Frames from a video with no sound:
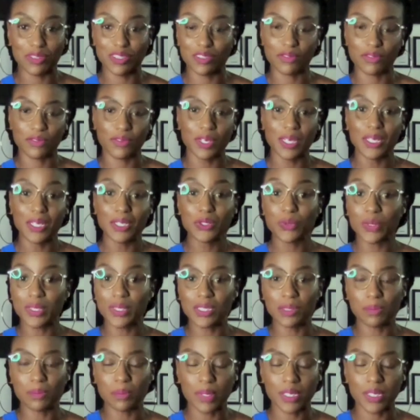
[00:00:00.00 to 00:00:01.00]
of
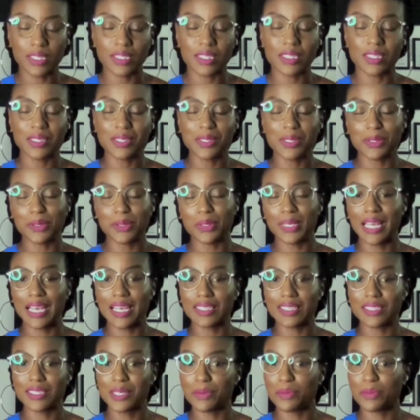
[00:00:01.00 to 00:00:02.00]
20 persons.
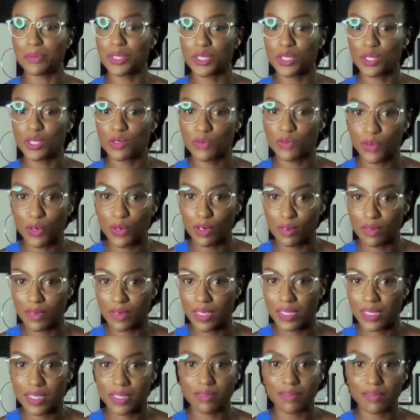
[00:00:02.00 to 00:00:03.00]
Last year was just 4 of
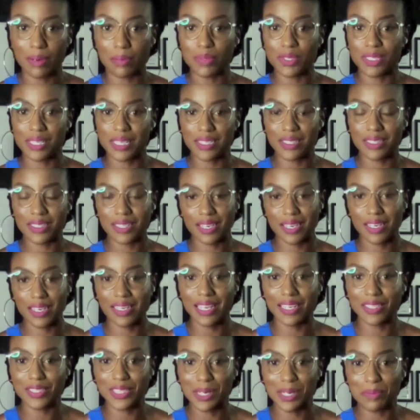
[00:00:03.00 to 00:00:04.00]
us representing
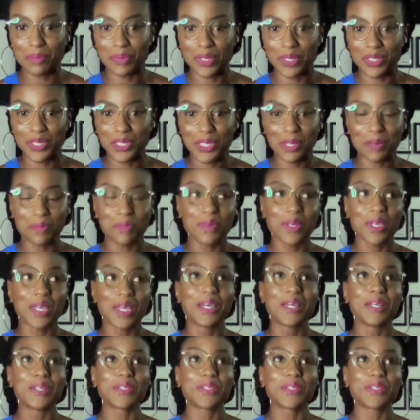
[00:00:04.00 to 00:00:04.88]
at that championship.